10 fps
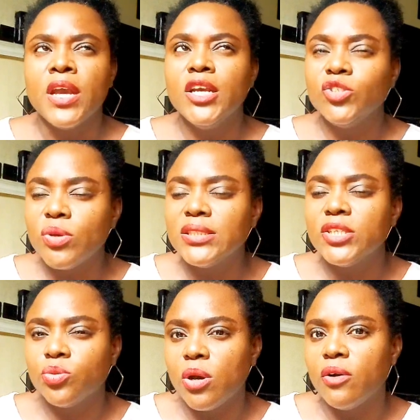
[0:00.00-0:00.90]
in
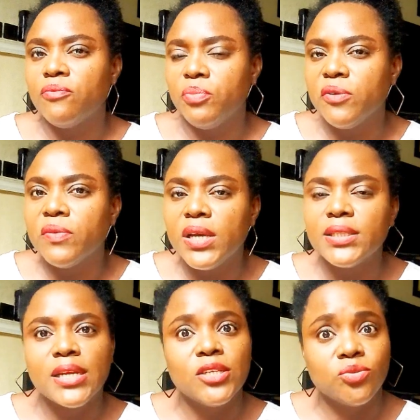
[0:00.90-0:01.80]
2012 briefly,
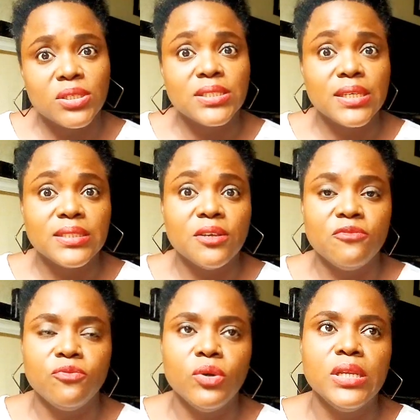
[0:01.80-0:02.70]
then in
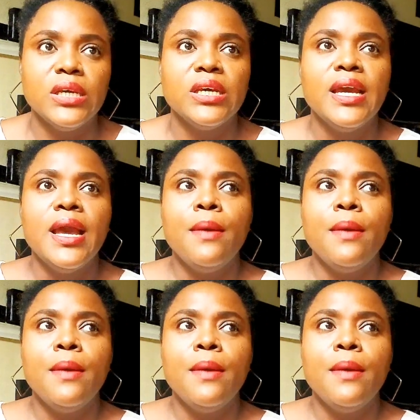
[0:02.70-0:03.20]
2016 fully,